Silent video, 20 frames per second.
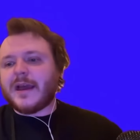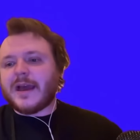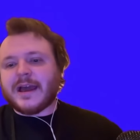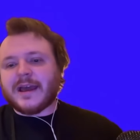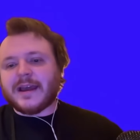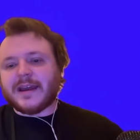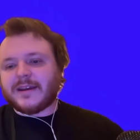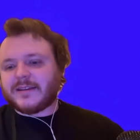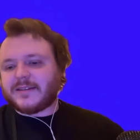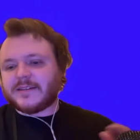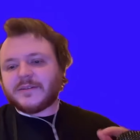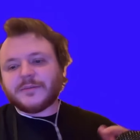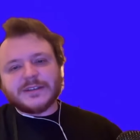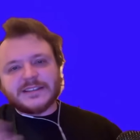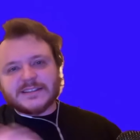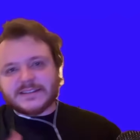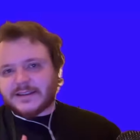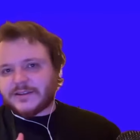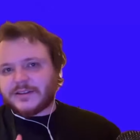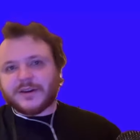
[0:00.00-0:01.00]
And then we
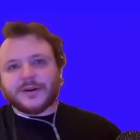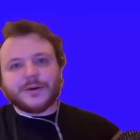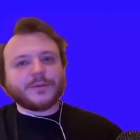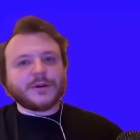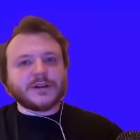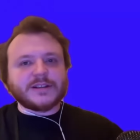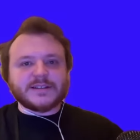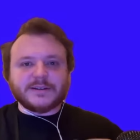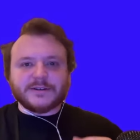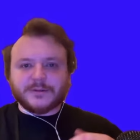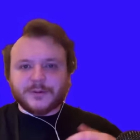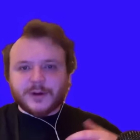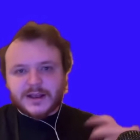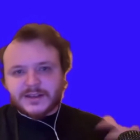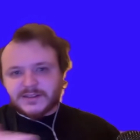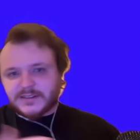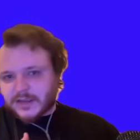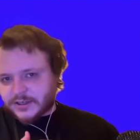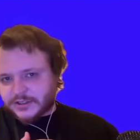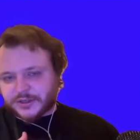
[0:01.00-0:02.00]
see, you know, President
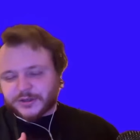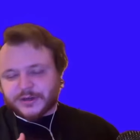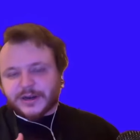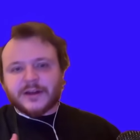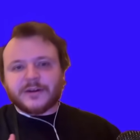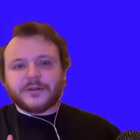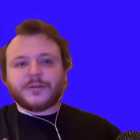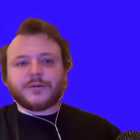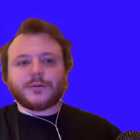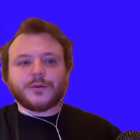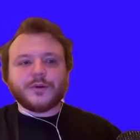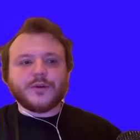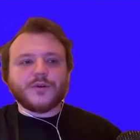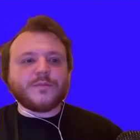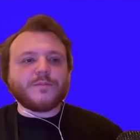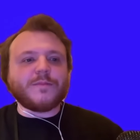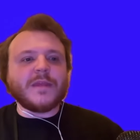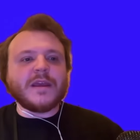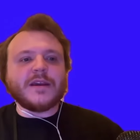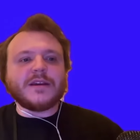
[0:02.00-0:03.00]
Ross ushered out of the
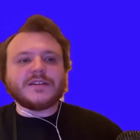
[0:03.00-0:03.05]
room.